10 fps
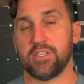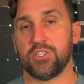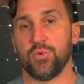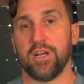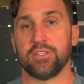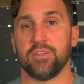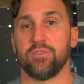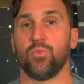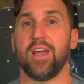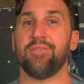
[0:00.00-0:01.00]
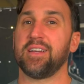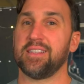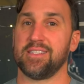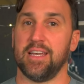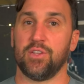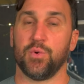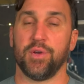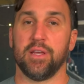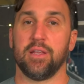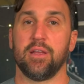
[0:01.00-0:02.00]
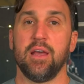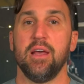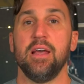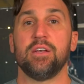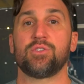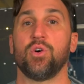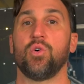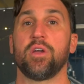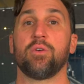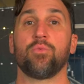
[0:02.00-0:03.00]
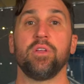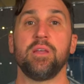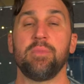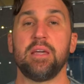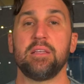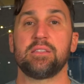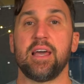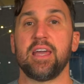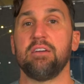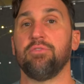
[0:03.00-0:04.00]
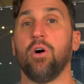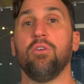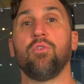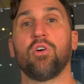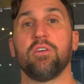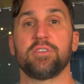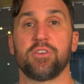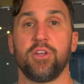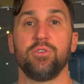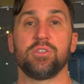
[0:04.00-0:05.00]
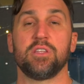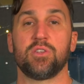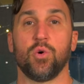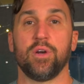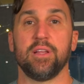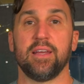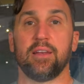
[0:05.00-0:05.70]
situation, we have a cassette toilet. So it really means that if all four of us are using the toilet